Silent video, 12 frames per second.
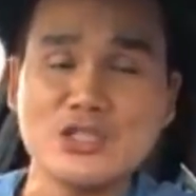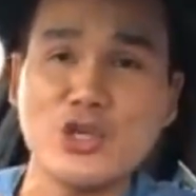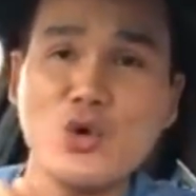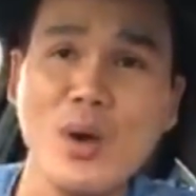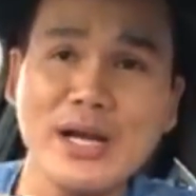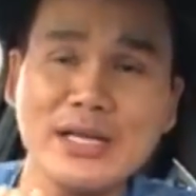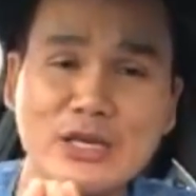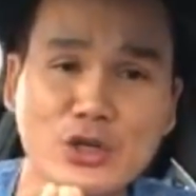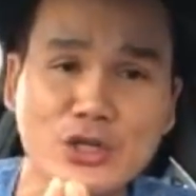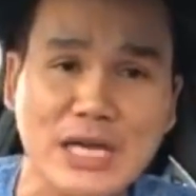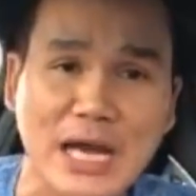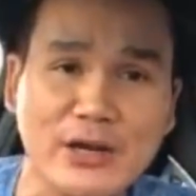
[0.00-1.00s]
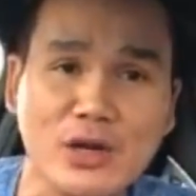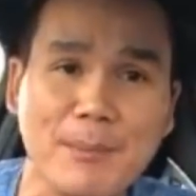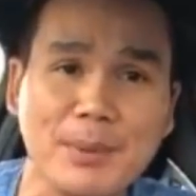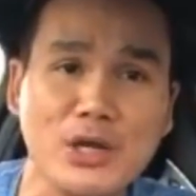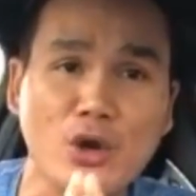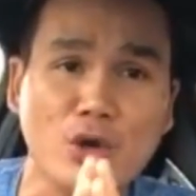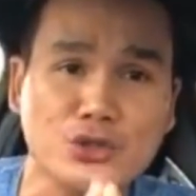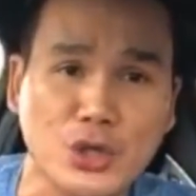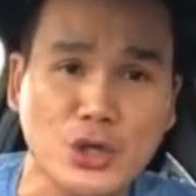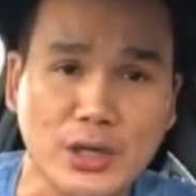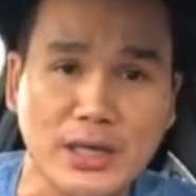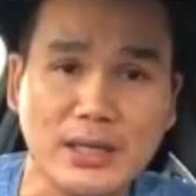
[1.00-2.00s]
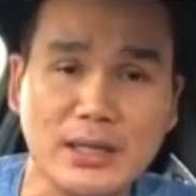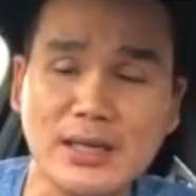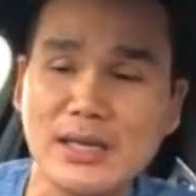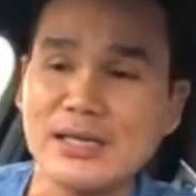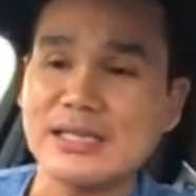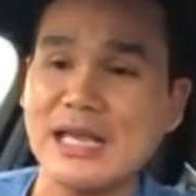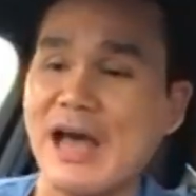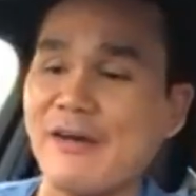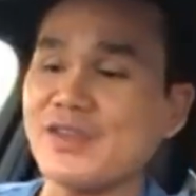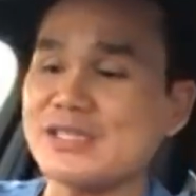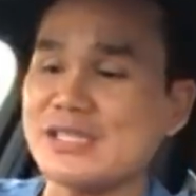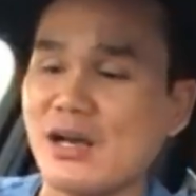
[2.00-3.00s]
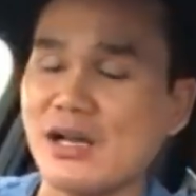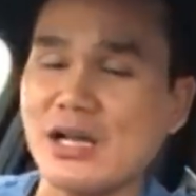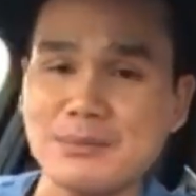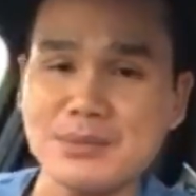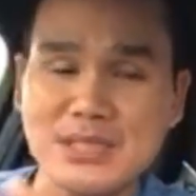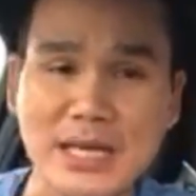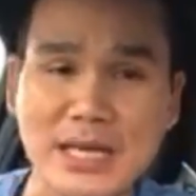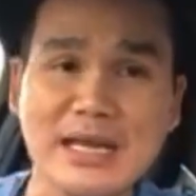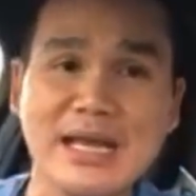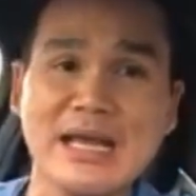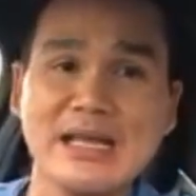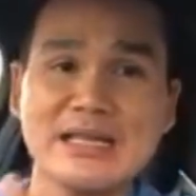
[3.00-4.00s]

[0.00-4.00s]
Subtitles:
So you want to tell your title company or attorney to have the seller comes in.